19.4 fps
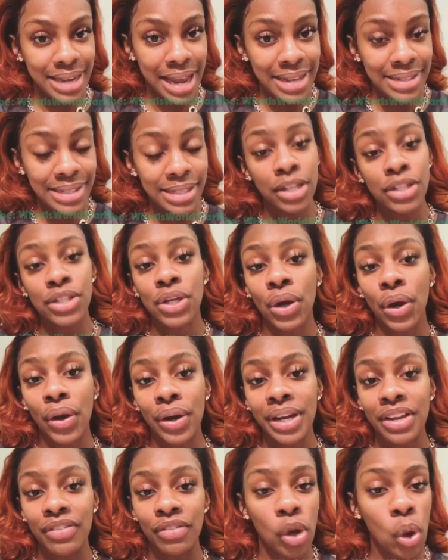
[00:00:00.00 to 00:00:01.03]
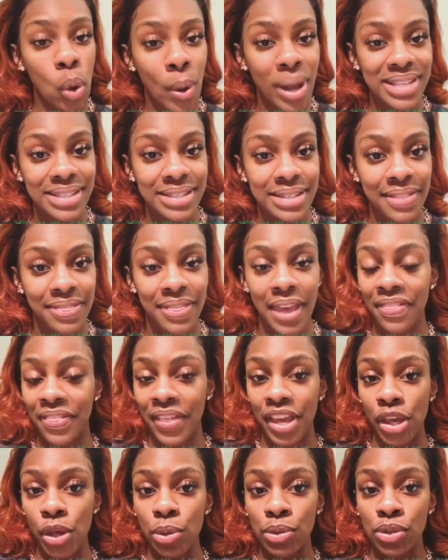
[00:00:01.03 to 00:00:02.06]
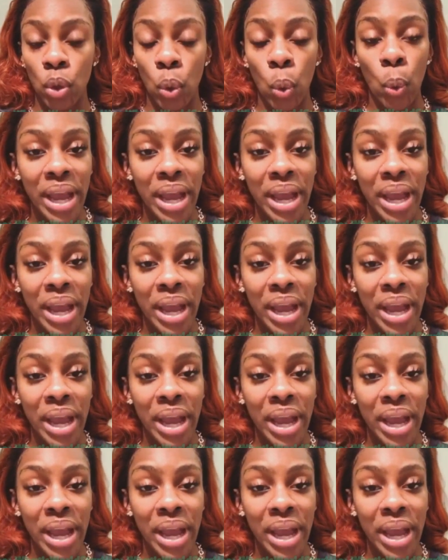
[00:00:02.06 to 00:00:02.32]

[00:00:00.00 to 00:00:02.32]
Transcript: State's attorney requested that they use